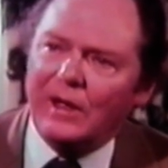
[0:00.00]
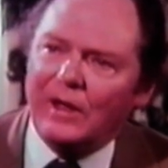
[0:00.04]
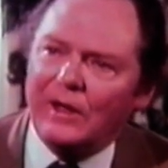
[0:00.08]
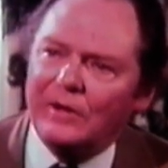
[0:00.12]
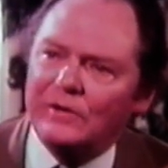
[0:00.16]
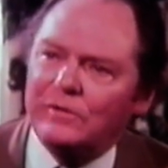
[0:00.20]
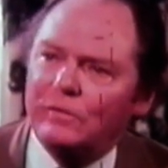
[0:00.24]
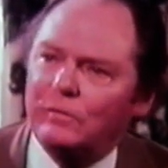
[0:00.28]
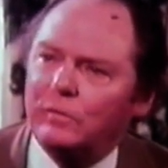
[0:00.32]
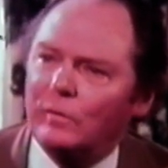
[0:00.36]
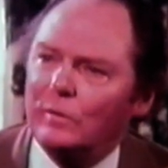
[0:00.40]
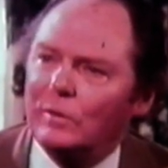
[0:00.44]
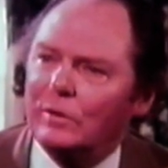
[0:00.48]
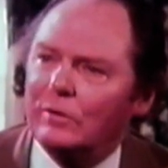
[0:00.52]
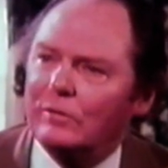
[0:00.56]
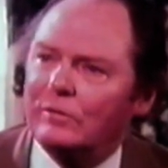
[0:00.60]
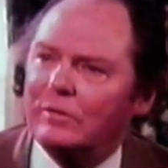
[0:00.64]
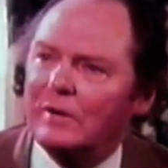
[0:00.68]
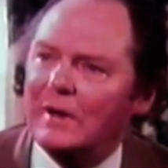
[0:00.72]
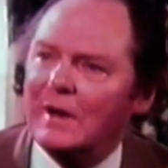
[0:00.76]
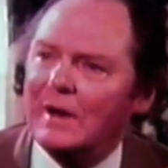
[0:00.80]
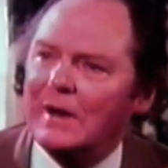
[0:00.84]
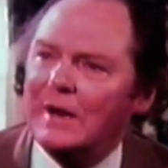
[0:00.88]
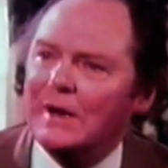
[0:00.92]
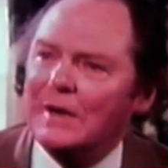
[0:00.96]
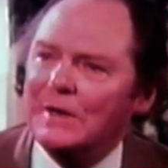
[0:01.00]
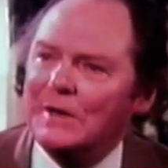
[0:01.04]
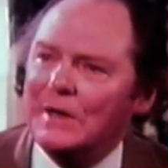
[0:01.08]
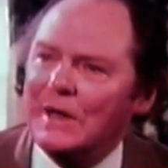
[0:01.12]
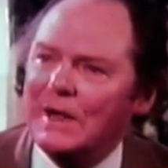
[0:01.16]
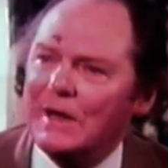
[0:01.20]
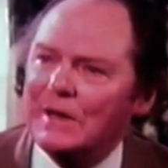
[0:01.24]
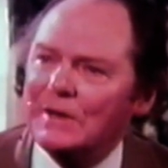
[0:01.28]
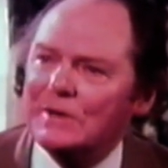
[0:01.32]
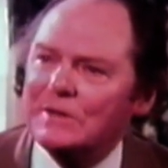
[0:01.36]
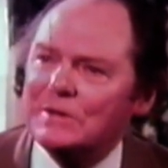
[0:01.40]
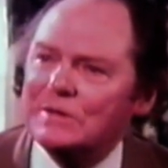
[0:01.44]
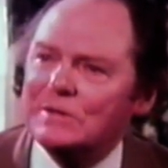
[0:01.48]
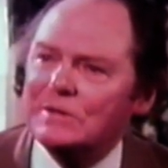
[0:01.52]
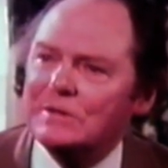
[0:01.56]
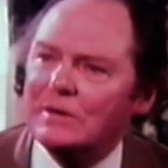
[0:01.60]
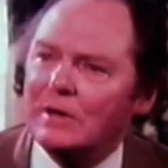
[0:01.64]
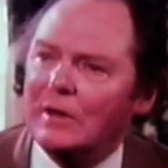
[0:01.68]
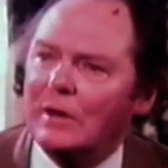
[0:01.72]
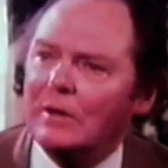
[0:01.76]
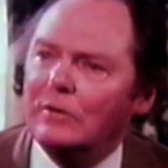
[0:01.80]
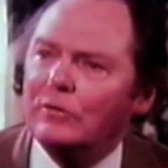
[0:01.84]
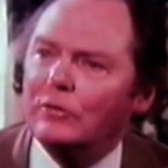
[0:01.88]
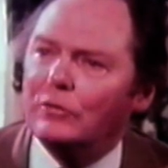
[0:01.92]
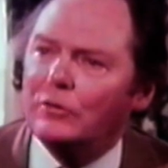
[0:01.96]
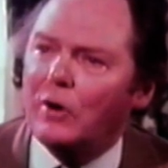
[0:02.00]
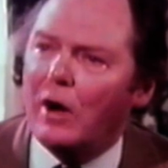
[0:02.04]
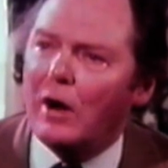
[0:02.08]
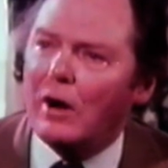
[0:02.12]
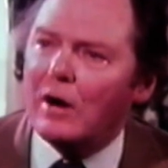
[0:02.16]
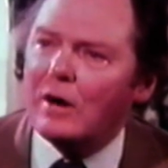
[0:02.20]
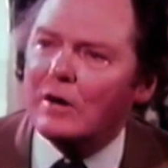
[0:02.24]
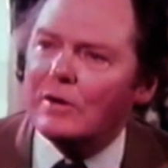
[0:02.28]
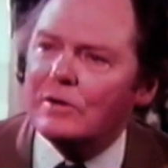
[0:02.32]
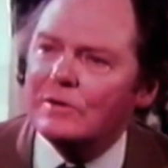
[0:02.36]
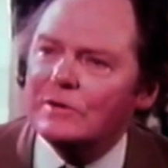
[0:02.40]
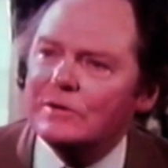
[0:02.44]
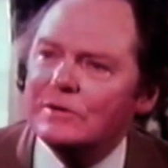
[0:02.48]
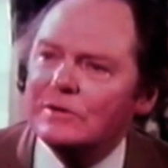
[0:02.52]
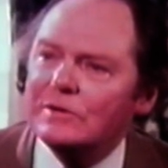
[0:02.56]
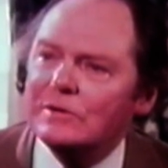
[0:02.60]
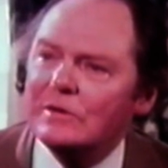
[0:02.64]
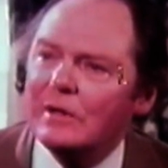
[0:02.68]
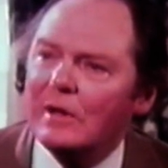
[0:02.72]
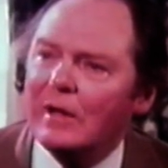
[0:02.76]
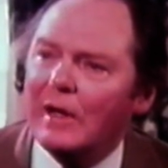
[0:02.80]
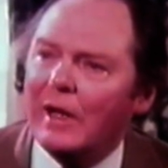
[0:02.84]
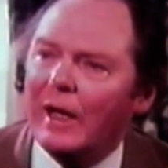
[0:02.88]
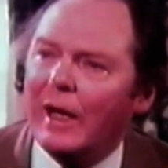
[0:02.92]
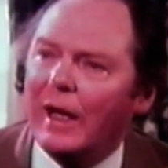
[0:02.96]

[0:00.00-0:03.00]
is full of nets and rocks